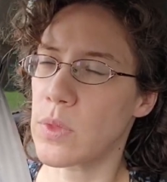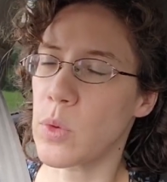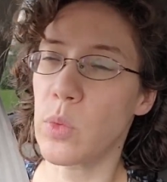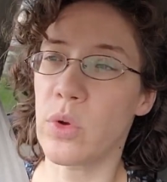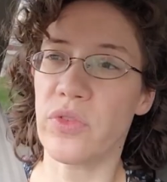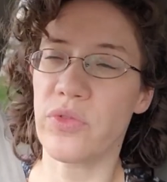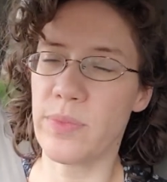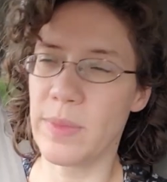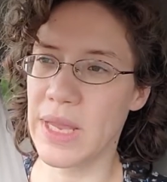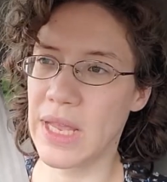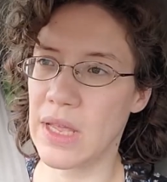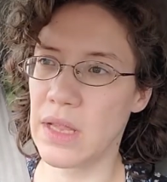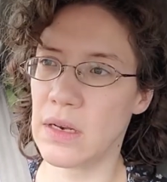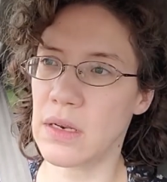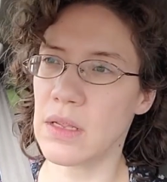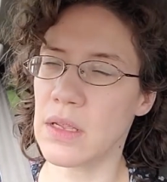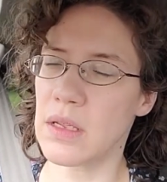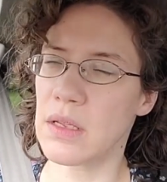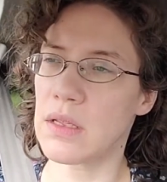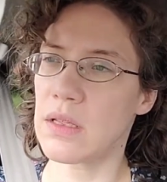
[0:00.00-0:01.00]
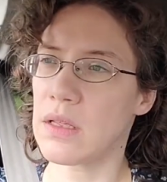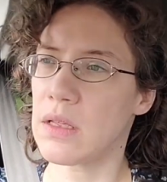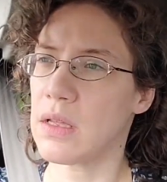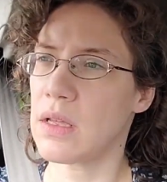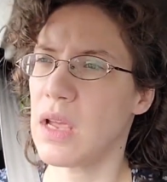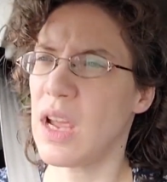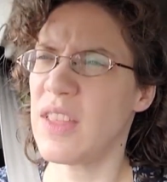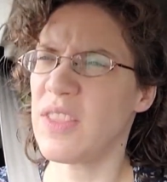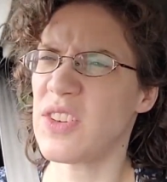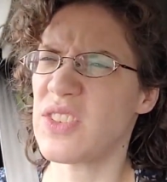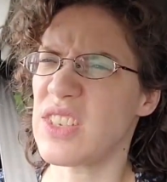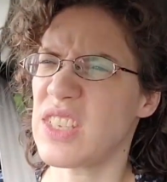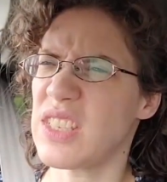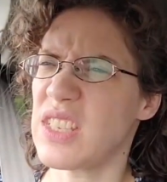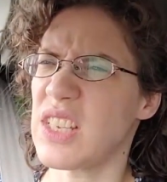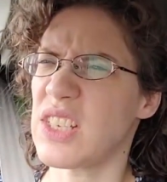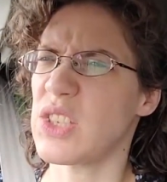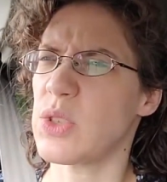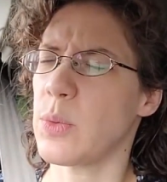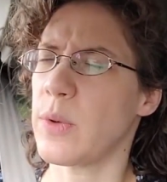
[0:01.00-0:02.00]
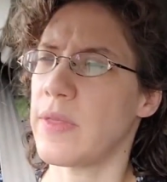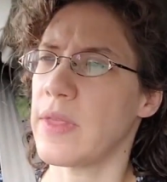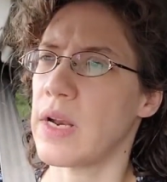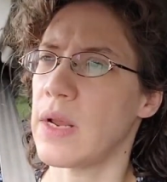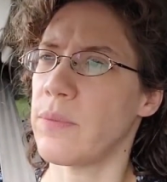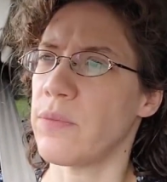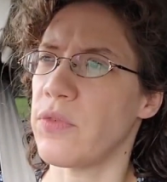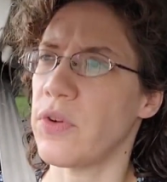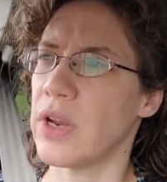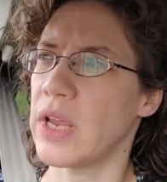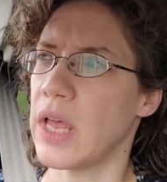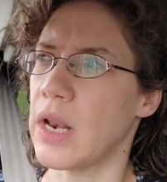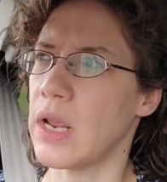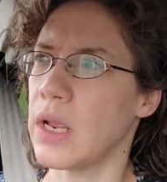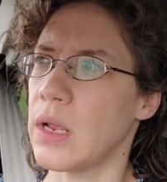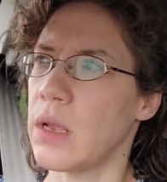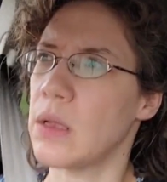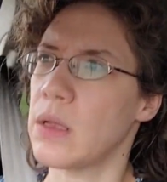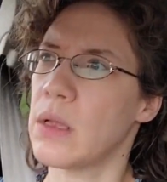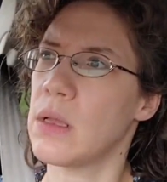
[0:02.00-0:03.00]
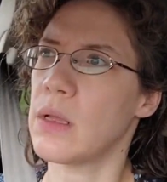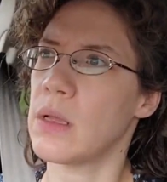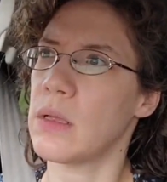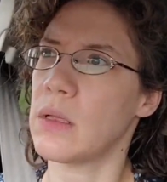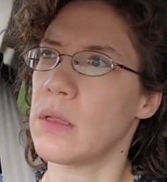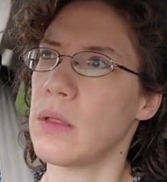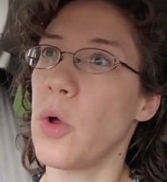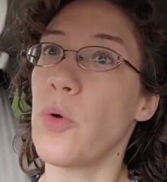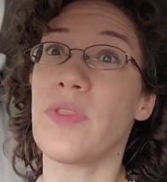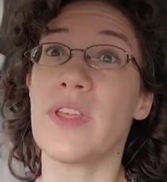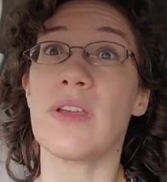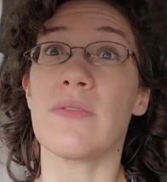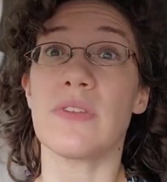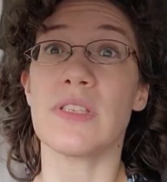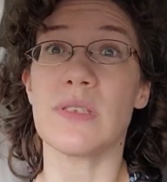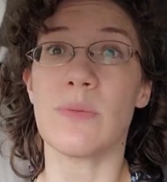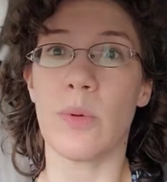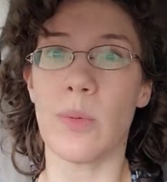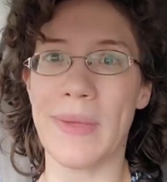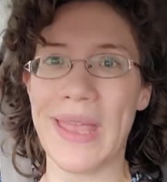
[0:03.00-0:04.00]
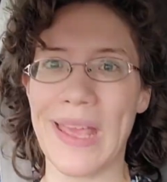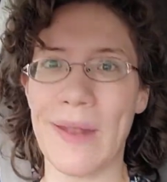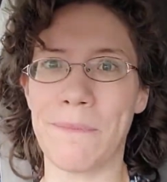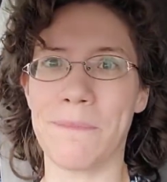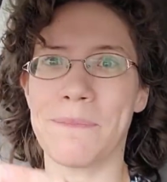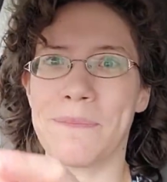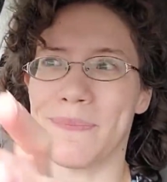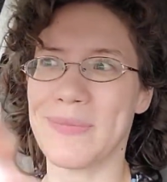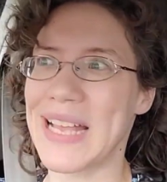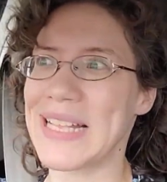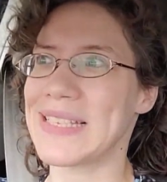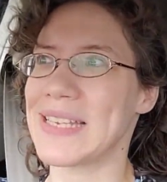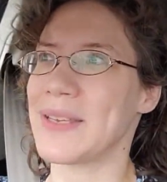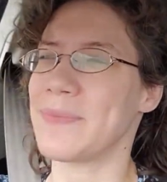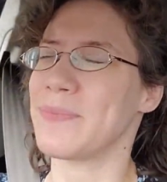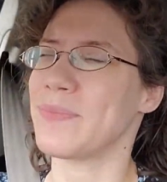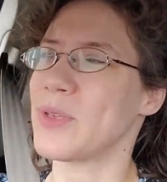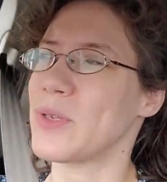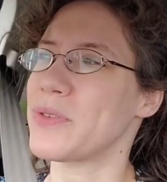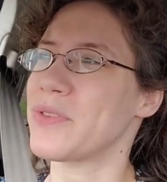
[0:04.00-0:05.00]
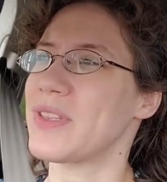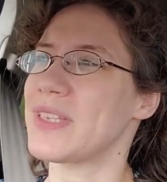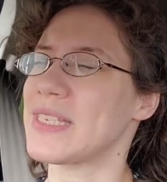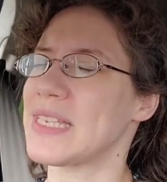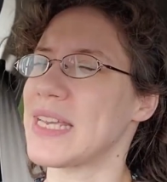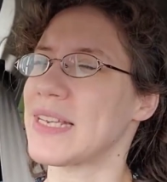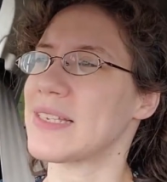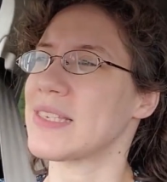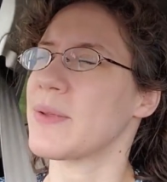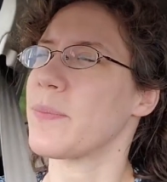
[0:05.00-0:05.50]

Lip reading: The Wolfman, and there's a 6th one that I'm forgetting. Oh, the Invisible Man. That's it. Those are the 6.